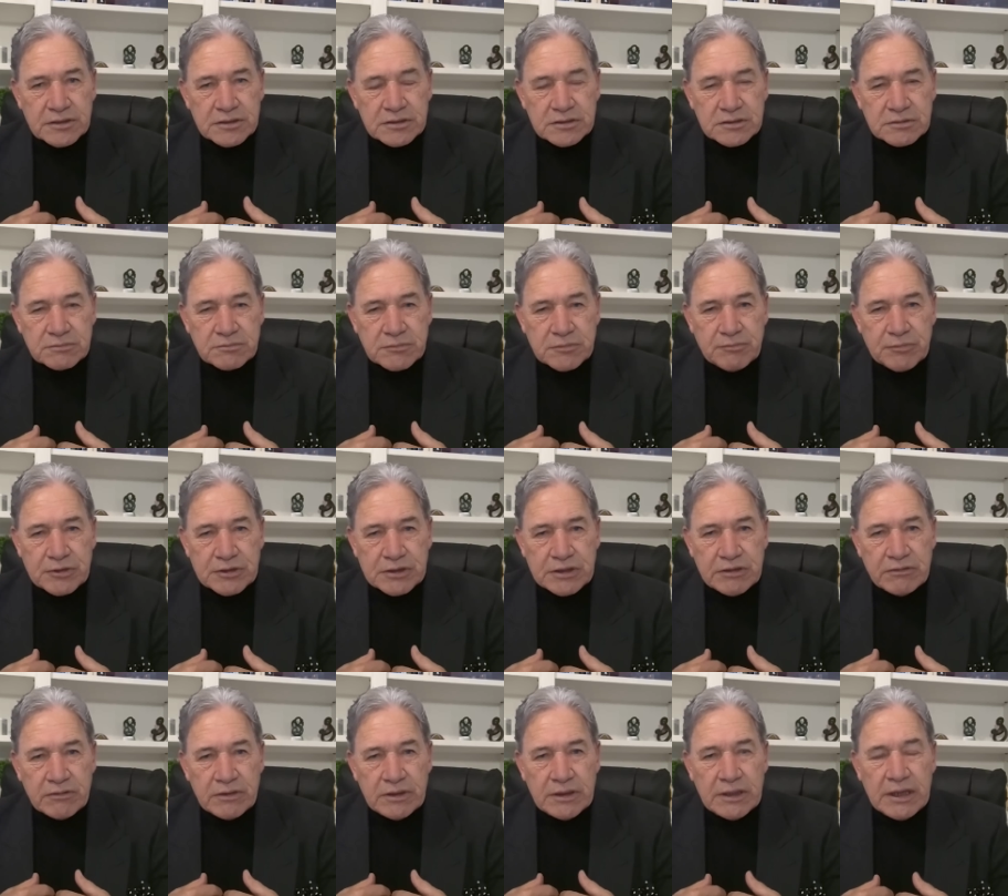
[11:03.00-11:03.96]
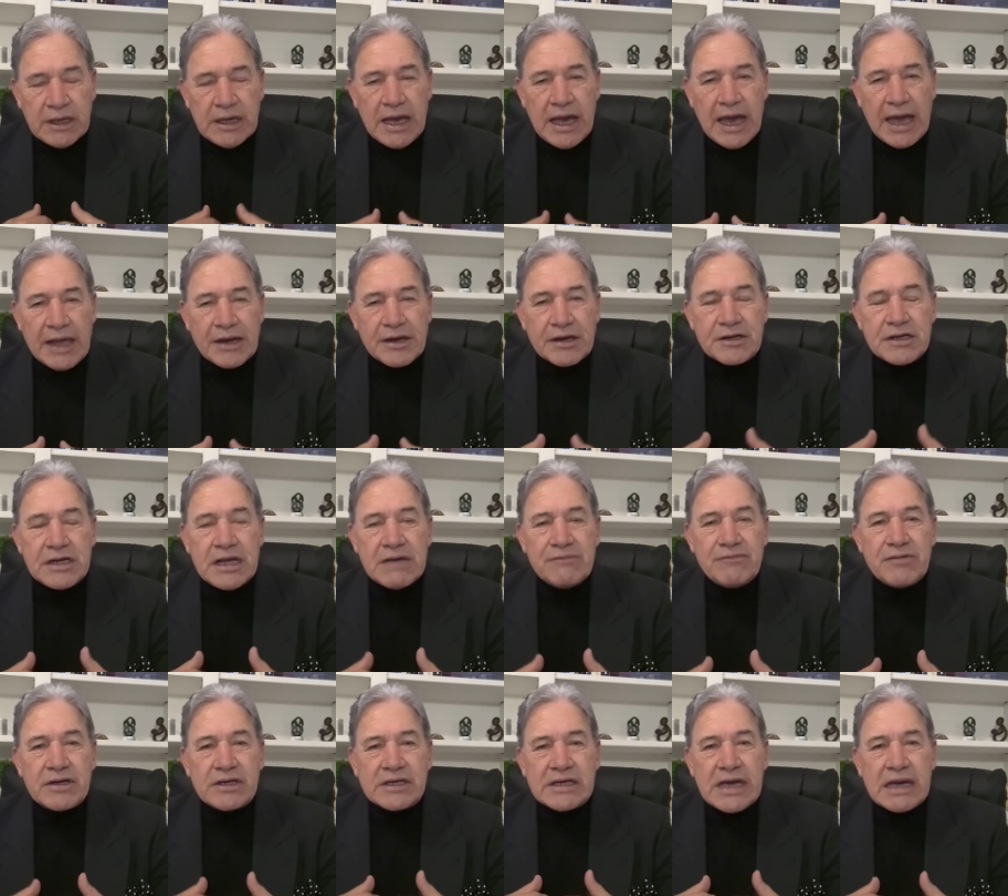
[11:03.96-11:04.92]
Nations material, and it
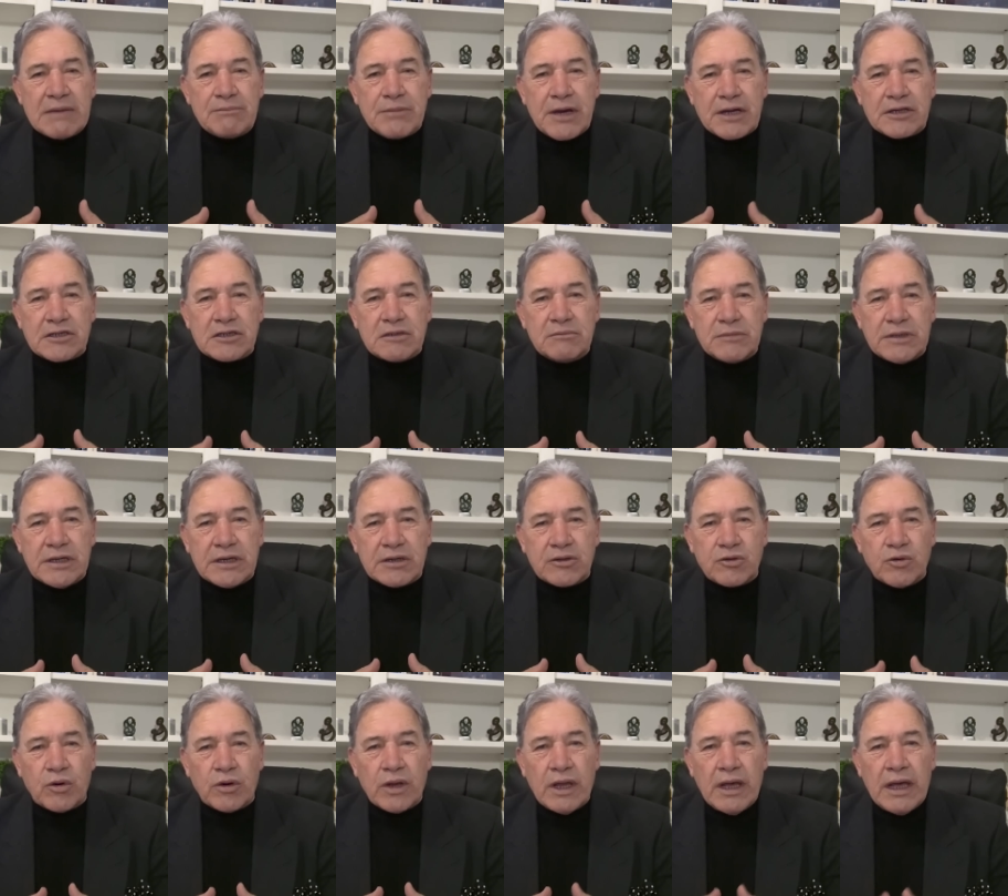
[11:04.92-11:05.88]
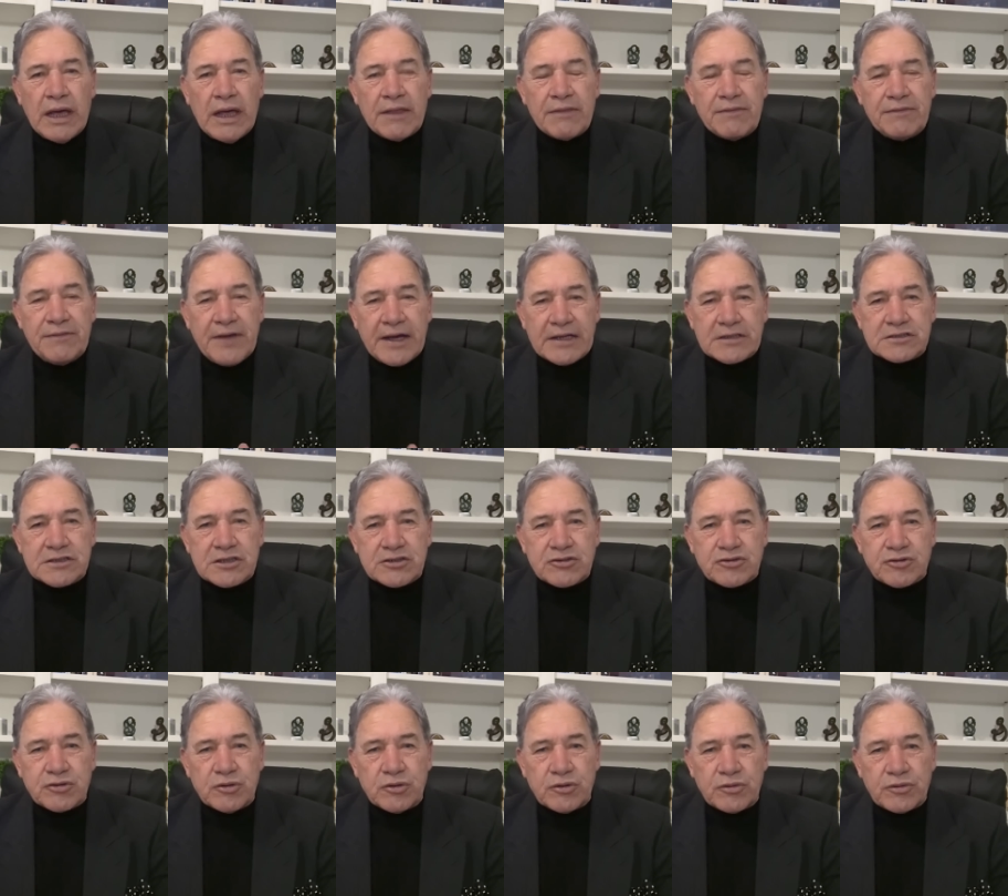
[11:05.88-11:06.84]
never came back to me at all. That's
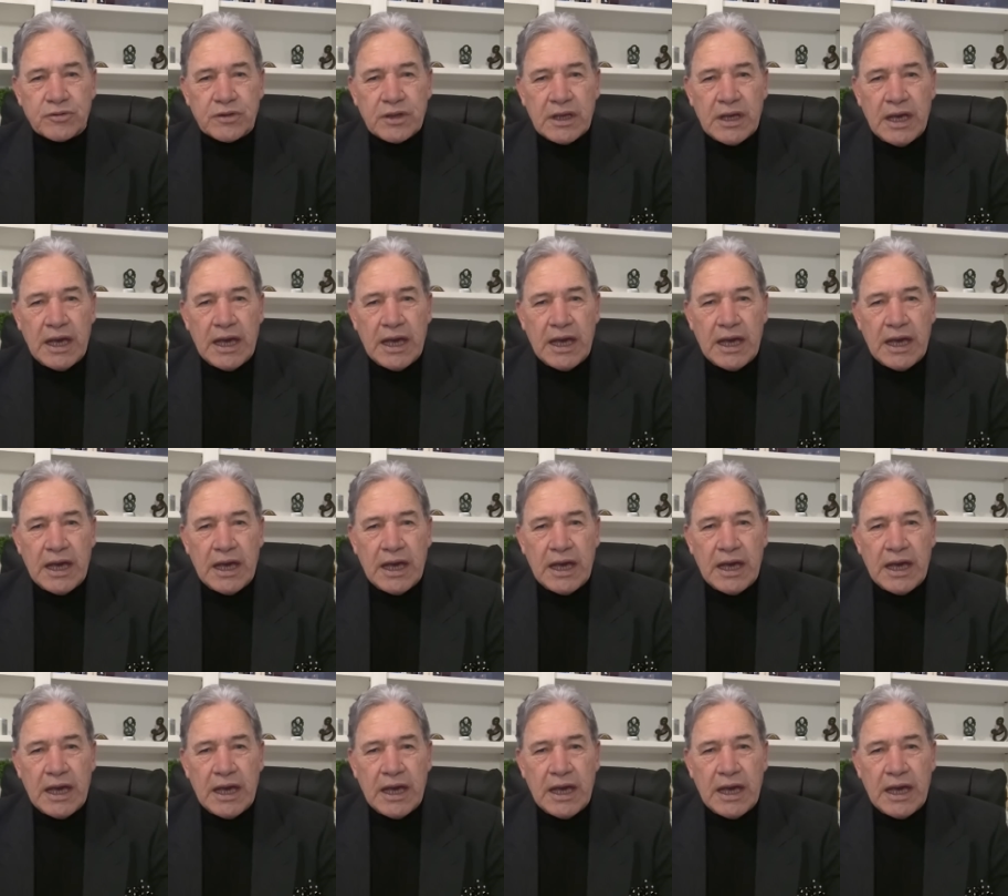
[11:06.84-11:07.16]
the truth.